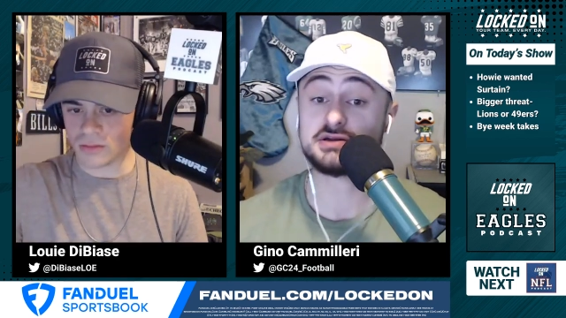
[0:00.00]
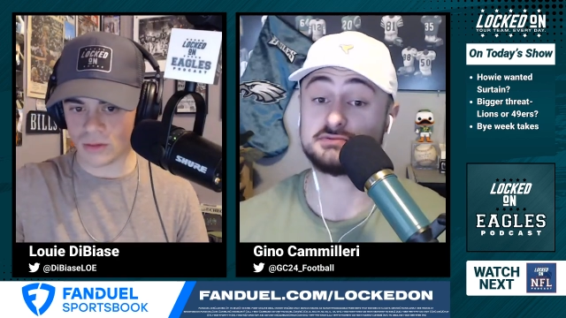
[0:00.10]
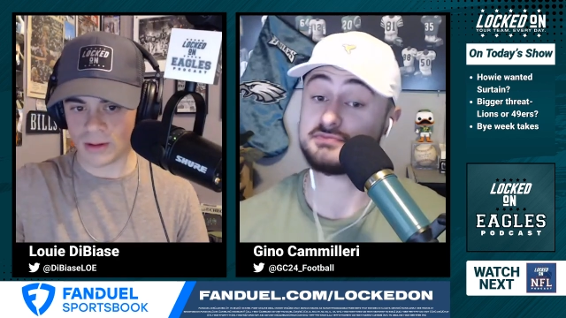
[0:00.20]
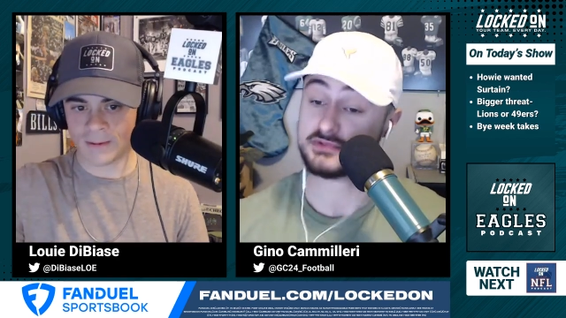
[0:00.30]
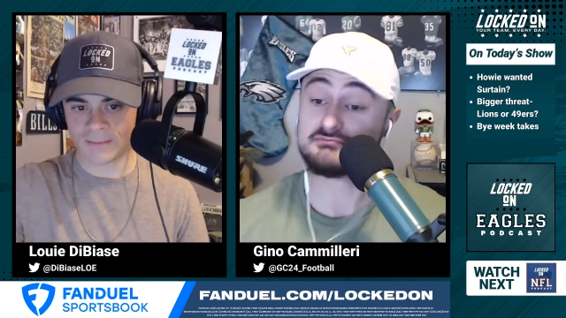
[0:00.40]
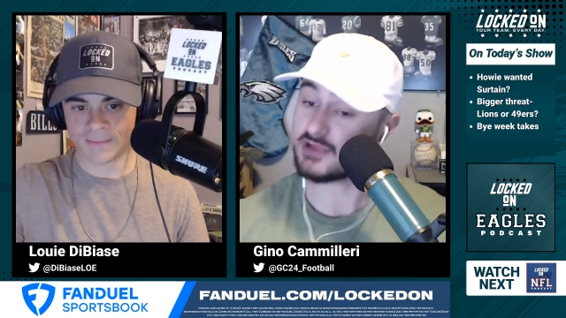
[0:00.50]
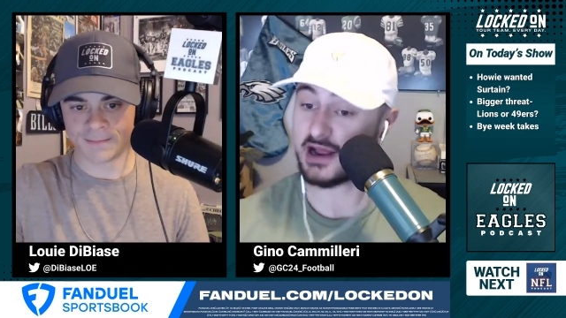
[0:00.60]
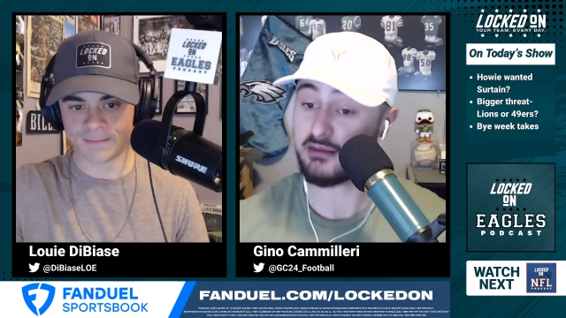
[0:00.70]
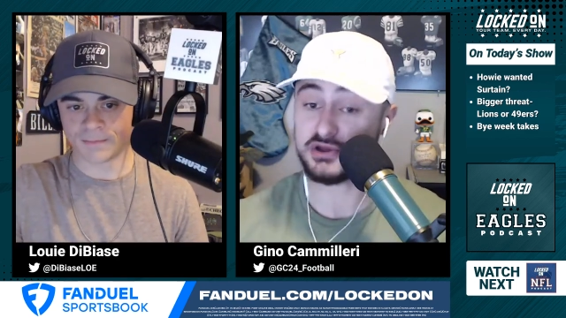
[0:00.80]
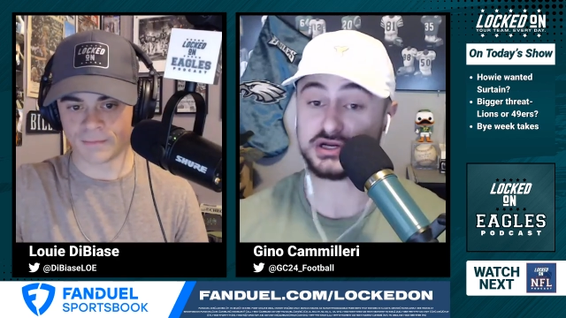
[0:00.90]
Speaker 1: to
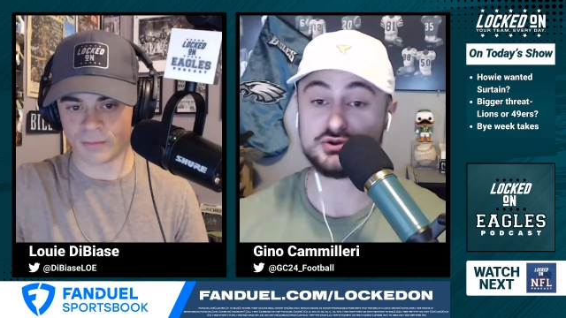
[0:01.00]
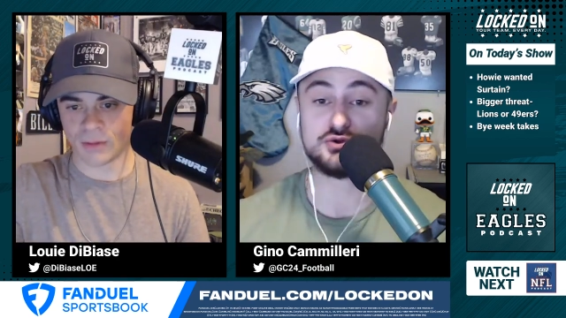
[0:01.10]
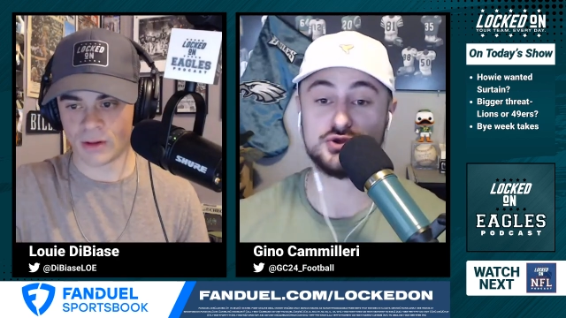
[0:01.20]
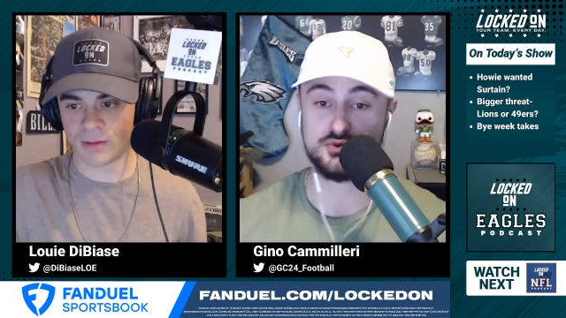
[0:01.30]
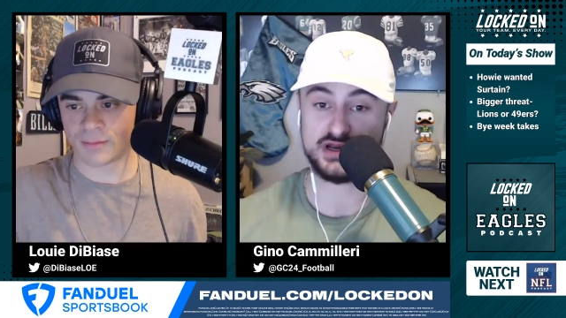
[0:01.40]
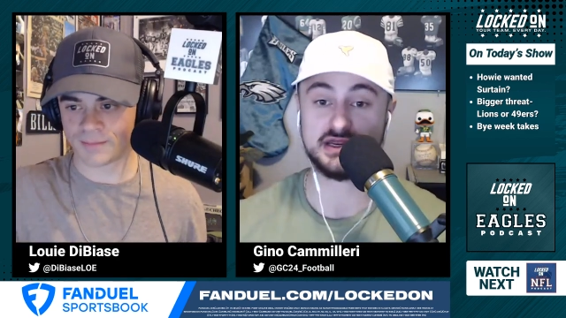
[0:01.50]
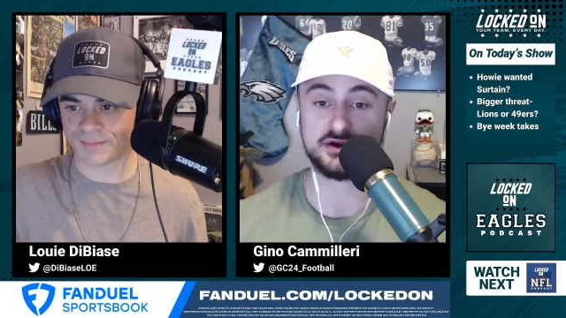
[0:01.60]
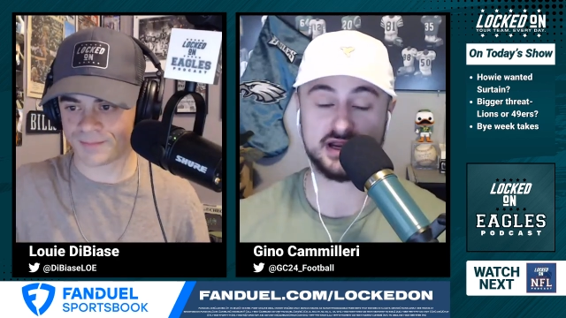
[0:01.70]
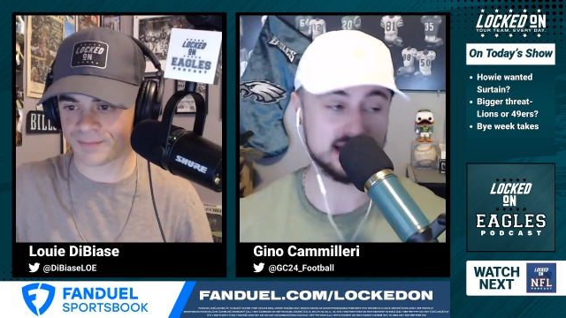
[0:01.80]
I'm going to clue you in here.